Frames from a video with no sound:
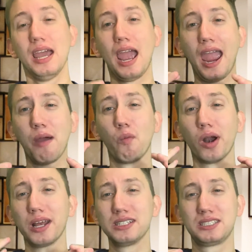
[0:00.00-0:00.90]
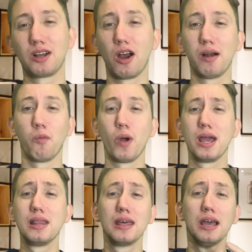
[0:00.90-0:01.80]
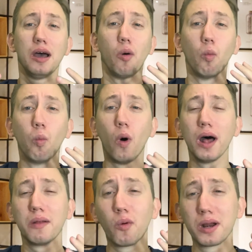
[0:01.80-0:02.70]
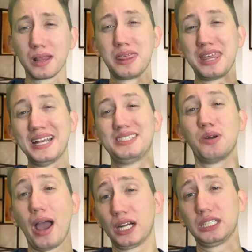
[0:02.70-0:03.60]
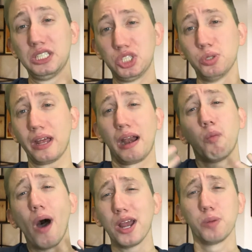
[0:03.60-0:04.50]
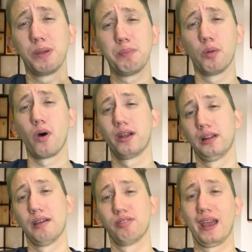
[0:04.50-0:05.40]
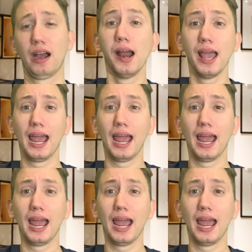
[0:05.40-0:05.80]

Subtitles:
And we're going to start with what are the things to actually do there and why do people want to live there.